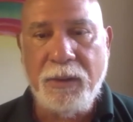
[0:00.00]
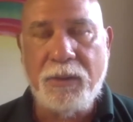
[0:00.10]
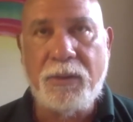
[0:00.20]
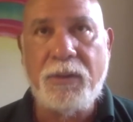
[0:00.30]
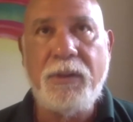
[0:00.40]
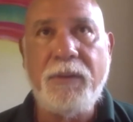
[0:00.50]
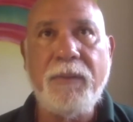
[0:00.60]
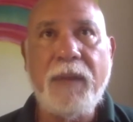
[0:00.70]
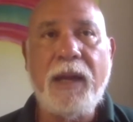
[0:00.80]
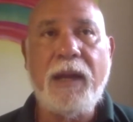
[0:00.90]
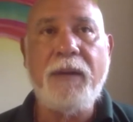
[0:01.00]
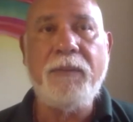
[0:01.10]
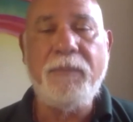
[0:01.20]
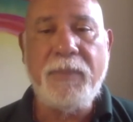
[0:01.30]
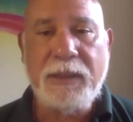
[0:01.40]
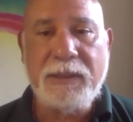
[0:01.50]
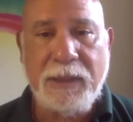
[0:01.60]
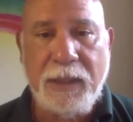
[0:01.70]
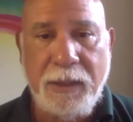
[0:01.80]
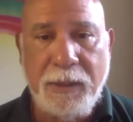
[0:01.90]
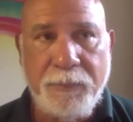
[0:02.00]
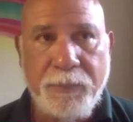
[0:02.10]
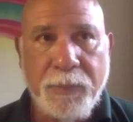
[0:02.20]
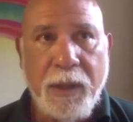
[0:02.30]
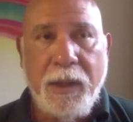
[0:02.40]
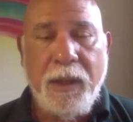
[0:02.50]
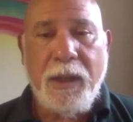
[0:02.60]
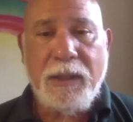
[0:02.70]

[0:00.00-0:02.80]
or better say, a